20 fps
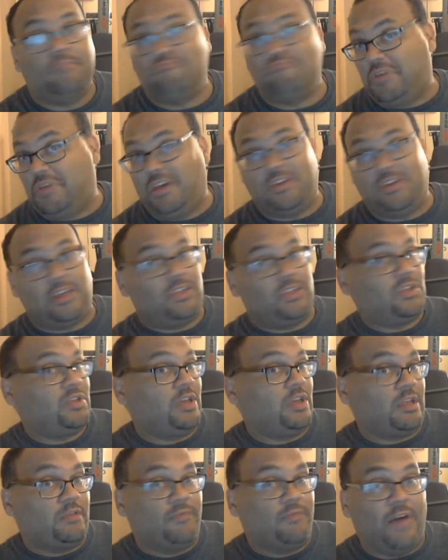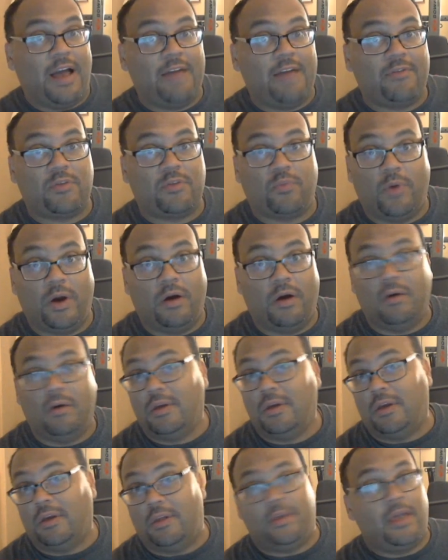He's at 6'5 as well,
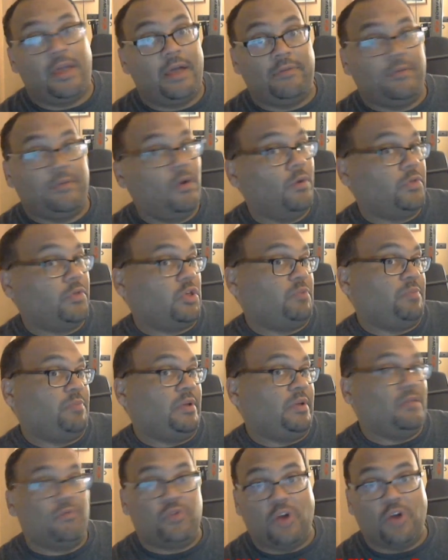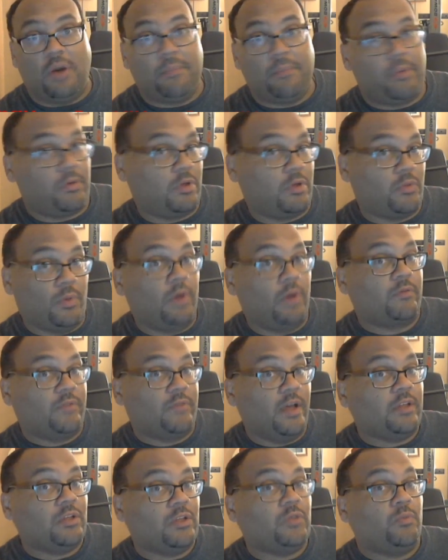and you got to deal with the speed of John Byrd as well.
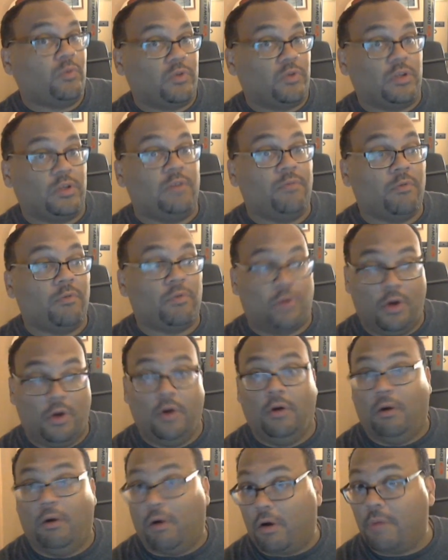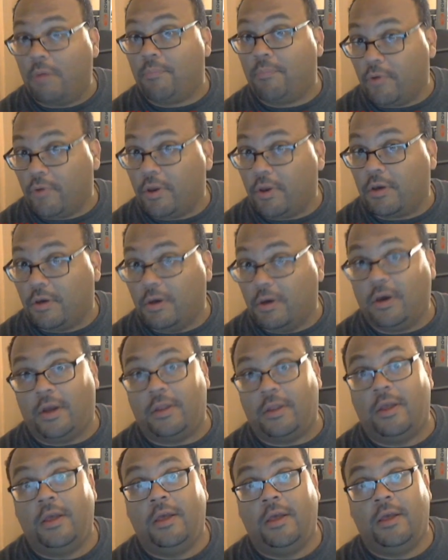Texas receivers are pretty
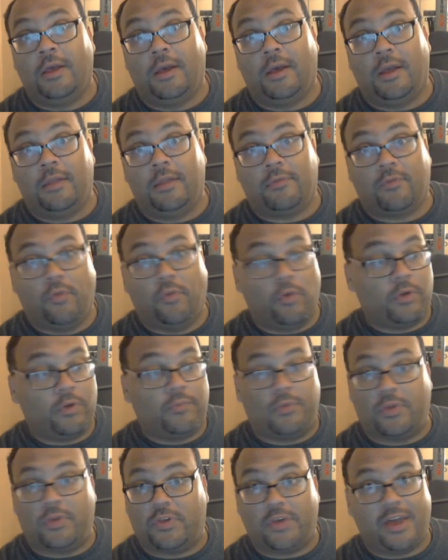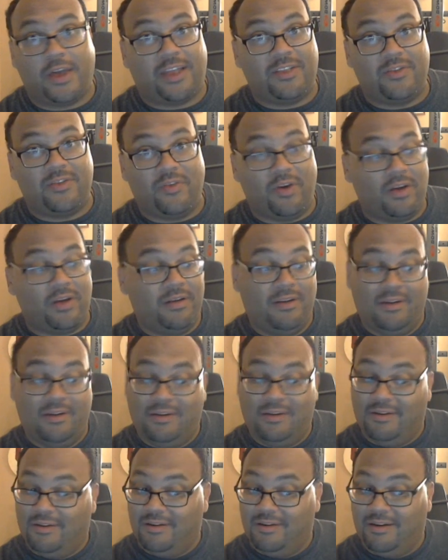good, and of course, for the secondary,
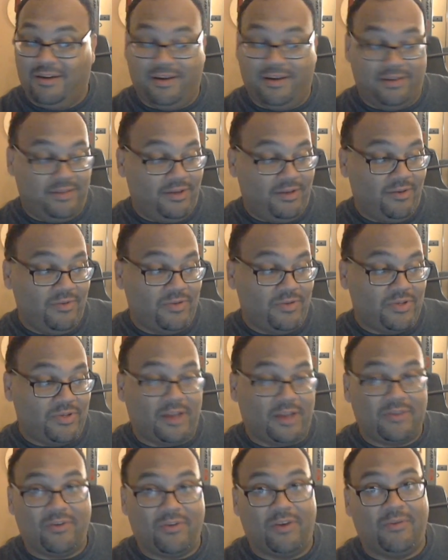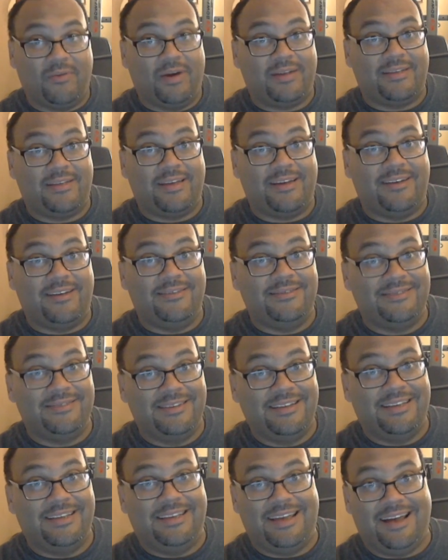the OU secondary right now,
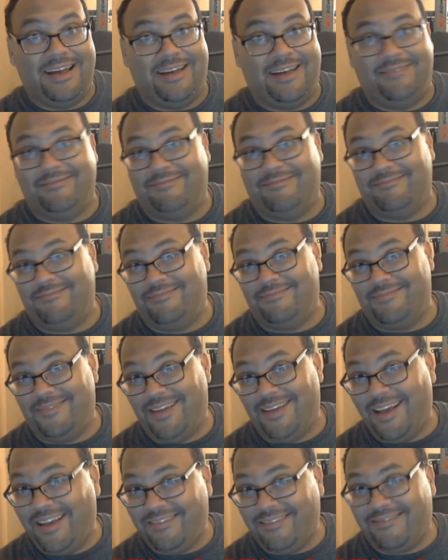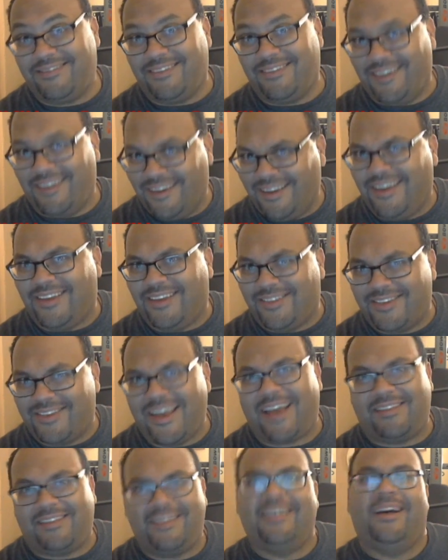yeah, not
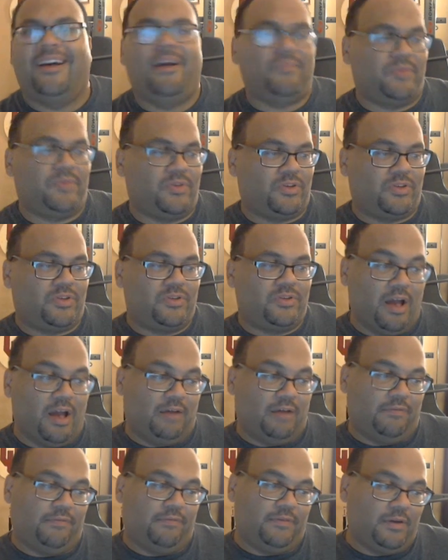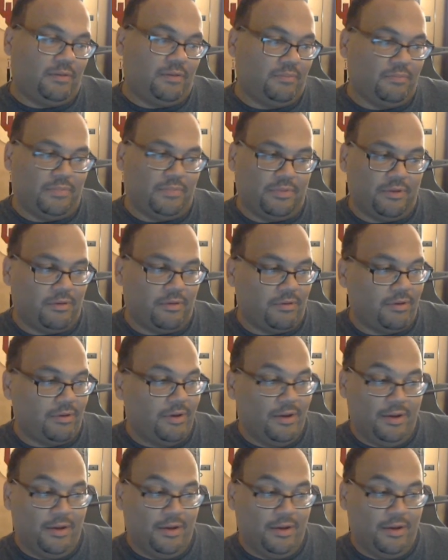exactly up to snuff. They're